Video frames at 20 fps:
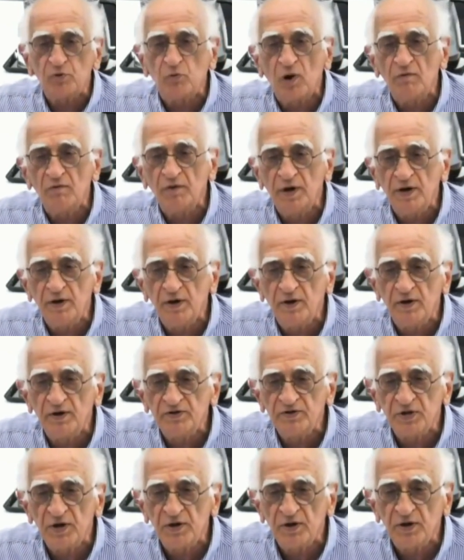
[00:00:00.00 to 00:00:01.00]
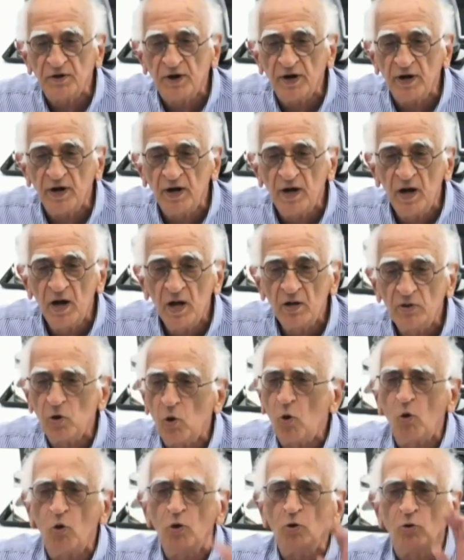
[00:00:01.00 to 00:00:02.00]
it reaches about 1200 degrees
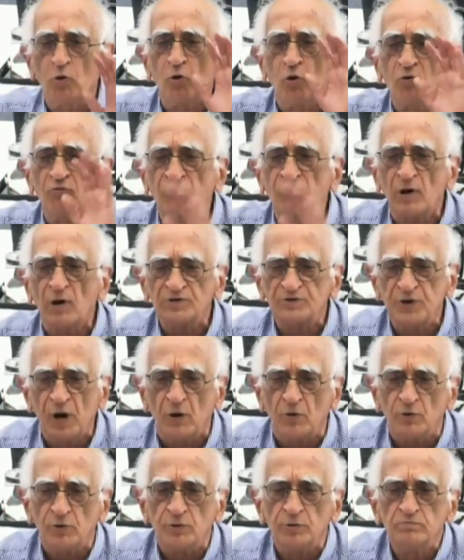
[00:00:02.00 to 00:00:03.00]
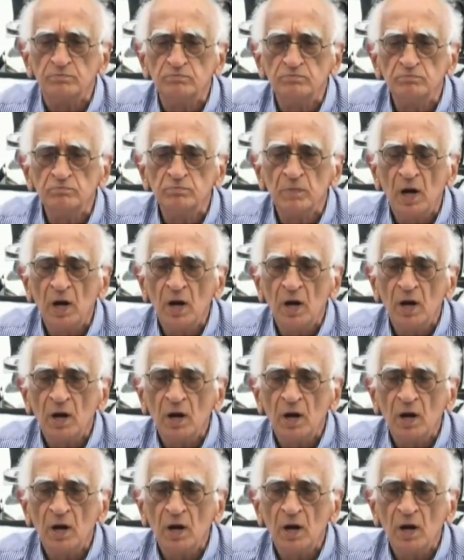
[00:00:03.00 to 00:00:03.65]
centigrade, the whole core falls down.